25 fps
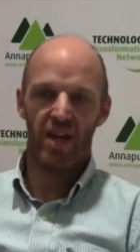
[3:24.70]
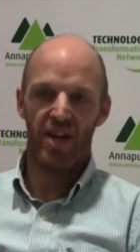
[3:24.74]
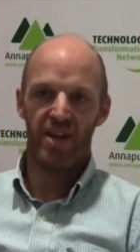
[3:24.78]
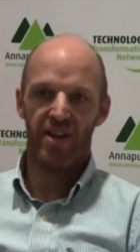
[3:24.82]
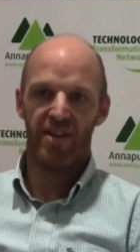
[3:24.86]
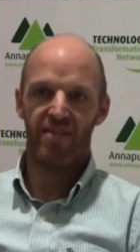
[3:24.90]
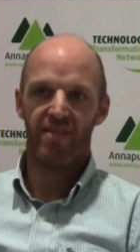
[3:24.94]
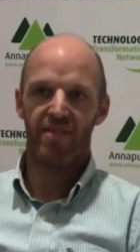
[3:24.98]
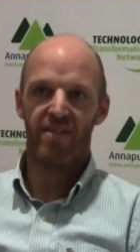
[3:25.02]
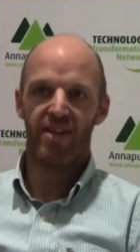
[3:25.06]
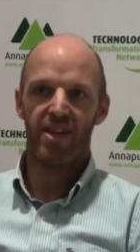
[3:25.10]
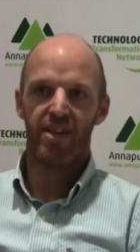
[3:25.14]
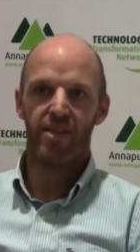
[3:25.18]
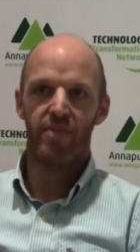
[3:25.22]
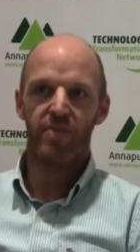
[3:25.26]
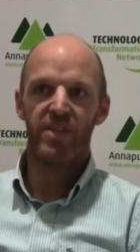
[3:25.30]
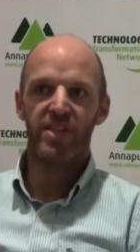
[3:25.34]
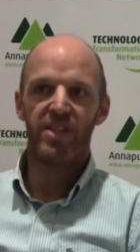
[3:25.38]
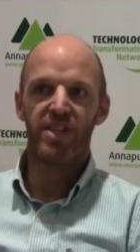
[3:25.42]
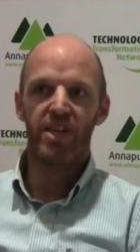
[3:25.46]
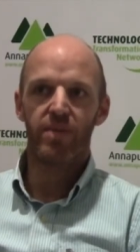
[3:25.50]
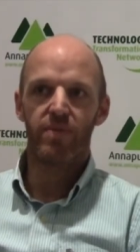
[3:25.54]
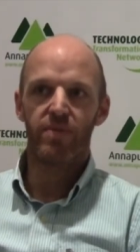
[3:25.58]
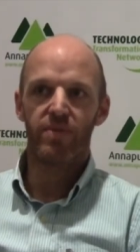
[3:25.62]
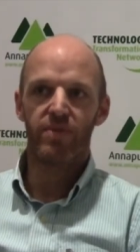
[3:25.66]
another thing that we
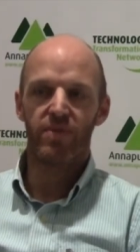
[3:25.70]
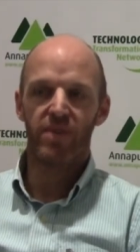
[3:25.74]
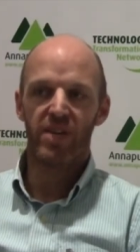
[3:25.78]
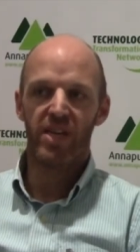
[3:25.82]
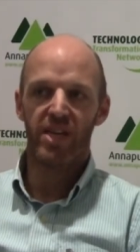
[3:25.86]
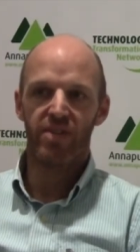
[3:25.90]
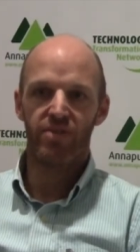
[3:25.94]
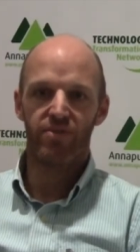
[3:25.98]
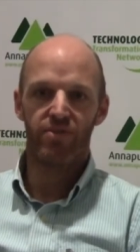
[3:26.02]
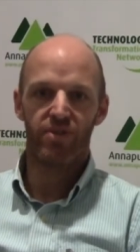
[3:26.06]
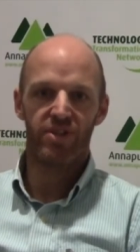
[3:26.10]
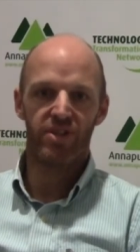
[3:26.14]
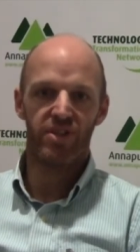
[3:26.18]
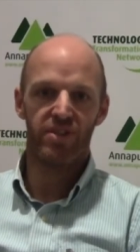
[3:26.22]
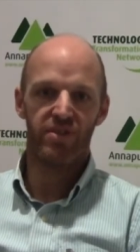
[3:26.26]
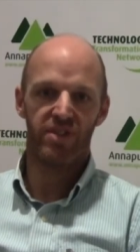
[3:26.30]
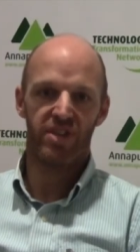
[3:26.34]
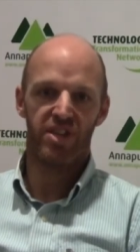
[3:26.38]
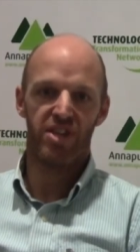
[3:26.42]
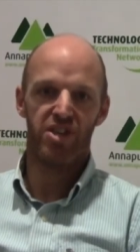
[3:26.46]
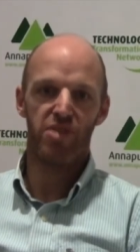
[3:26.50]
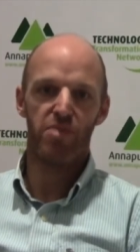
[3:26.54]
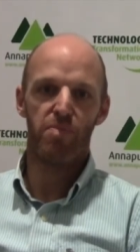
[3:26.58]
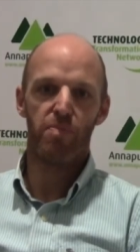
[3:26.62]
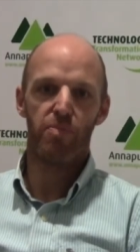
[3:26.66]
did was we introduced
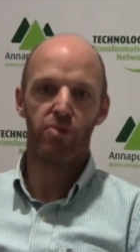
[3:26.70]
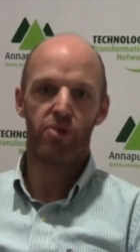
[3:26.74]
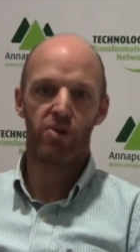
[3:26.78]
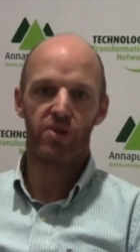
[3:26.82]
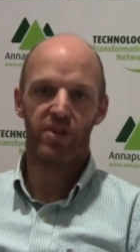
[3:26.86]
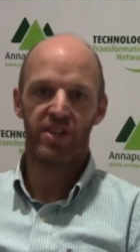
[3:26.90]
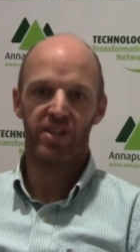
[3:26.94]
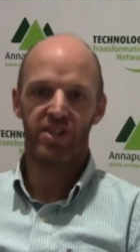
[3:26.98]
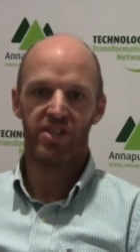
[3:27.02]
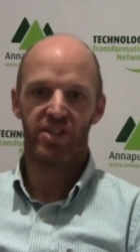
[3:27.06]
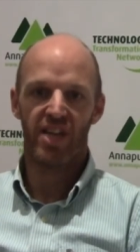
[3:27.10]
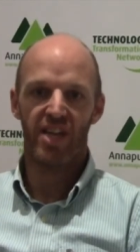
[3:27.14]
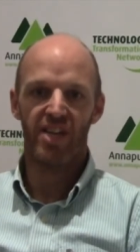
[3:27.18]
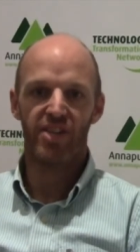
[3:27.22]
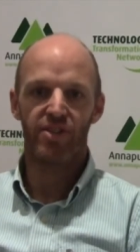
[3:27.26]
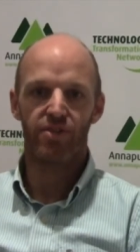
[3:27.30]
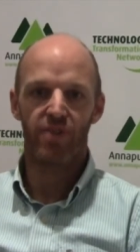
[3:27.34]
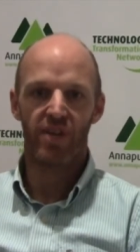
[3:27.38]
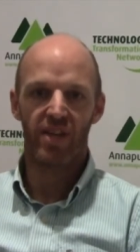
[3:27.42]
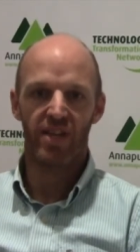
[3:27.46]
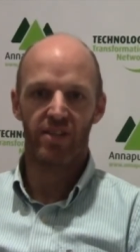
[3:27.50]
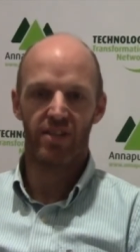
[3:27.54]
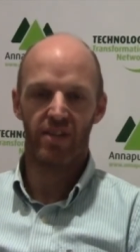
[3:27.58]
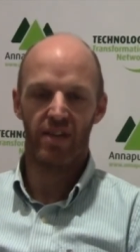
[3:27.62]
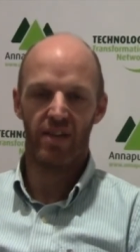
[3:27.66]
a new
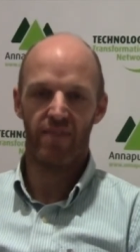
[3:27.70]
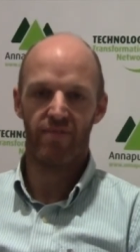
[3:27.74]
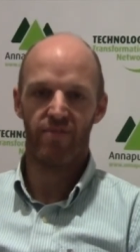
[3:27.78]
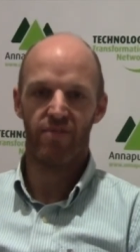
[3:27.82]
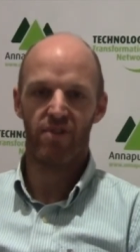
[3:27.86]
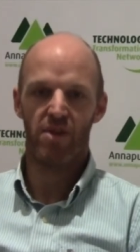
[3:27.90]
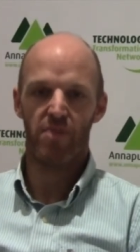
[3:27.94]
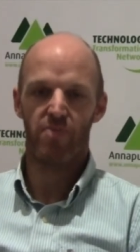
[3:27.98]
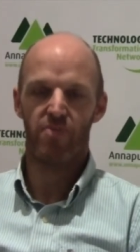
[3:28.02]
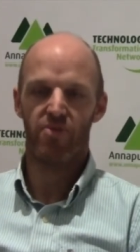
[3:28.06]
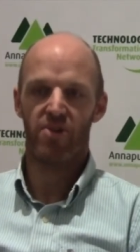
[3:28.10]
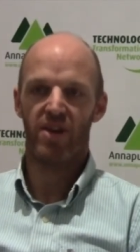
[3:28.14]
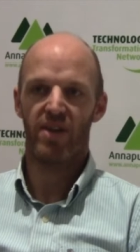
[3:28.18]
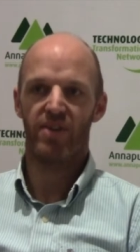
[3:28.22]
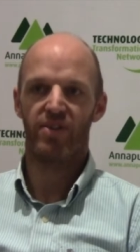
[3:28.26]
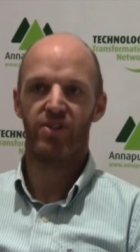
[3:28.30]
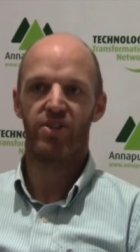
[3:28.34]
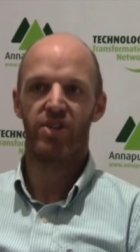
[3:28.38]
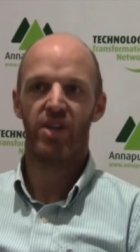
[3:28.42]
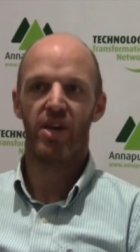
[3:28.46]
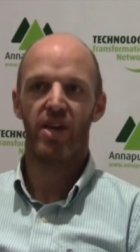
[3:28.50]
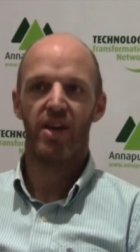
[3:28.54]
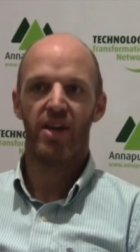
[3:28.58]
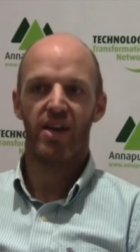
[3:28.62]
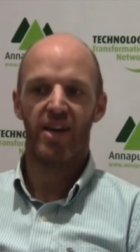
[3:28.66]
product-centric delivery
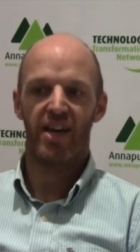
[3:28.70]
approach.